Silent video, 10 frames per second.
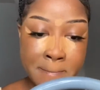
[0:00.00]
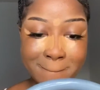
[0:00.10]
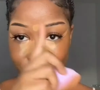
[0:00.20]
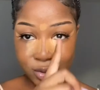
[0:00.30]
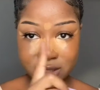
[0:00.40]

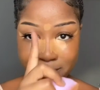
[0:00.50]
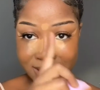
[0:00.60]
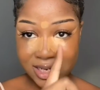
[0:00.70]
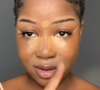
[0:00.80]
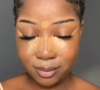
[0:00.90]
Also blend
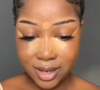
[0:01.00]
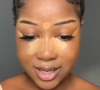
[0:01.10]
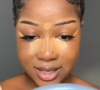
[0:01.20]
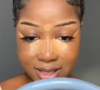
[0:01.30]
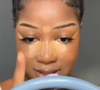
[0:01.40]
out
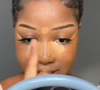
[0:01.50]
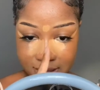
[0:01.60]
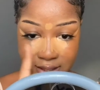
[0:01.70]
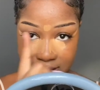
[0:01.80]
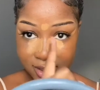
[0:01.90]
my
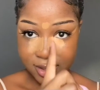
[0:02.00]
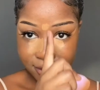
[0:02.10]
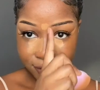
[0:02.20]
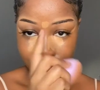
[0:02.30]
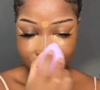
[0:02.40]

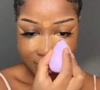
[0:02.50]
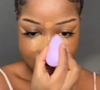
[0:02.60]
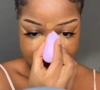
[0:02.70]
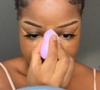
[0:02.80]
forehead